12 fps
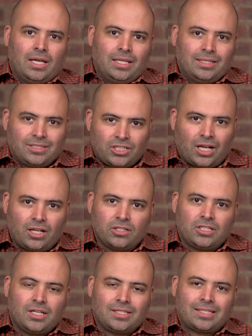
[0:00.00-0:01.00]
the
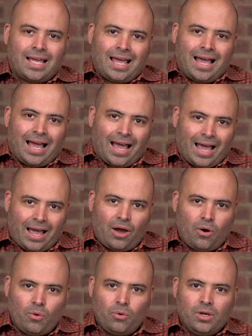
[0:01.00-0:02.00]
challenge is
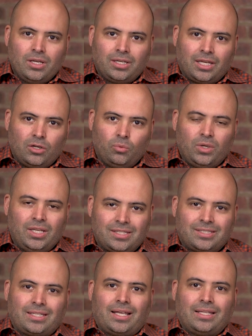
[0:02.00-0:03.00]
how can we
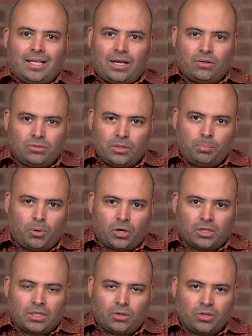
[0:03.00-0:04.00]
stand out
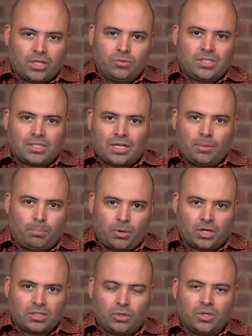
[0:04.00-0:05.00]
apart how can we stand
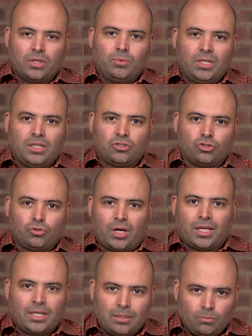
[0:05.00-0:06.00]
apart how can we
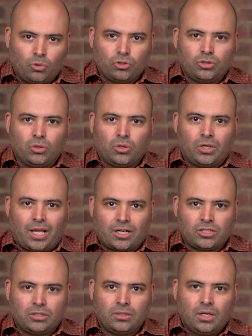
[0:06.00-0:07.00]
strike an emotional
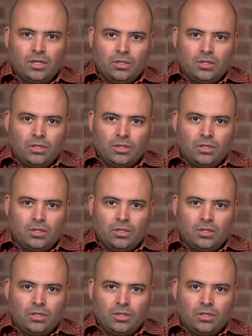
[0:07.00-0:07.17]
connection